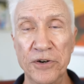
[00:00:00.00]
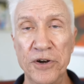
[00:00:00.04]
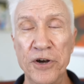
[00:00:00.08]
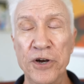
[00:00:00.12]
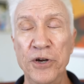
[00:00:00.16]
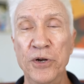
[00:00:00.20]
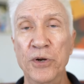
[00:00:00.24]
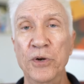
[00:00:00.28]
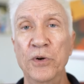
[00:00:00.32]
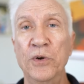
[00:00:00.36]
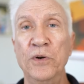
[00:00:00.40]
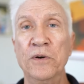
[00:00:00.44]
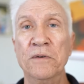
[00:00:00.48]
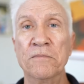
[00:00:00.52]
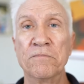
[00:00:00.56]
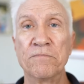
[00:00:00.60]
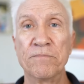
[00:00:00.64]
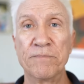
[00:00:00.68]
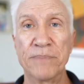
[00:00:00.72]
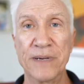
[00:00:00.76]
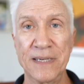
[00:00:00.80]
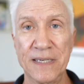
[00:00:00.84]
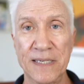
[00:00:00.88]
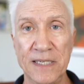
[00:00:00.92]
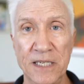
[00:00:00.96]

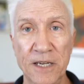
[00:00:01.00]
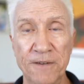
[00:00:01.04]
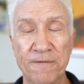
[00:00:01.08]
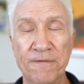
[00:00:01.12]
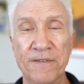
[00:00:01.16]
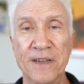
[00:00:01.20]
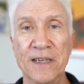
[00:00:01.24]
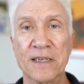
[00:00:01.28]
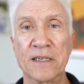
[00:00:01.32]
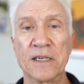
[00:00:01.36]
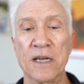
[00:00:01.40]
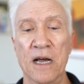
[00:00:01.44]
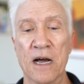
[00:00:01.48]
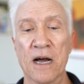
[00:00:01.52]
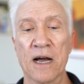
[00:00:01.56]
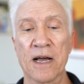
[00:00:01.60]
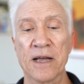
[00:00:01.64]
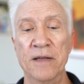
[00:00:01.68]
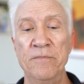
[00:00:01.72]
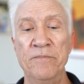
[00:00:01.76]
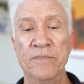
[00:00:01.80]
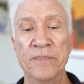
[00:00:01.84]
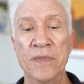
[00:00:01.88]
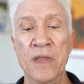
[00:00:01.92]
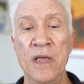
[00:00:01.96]
noon Pacific
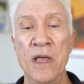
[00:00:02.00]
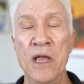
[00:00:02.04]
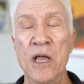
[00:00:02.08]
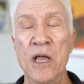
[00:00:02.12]
time,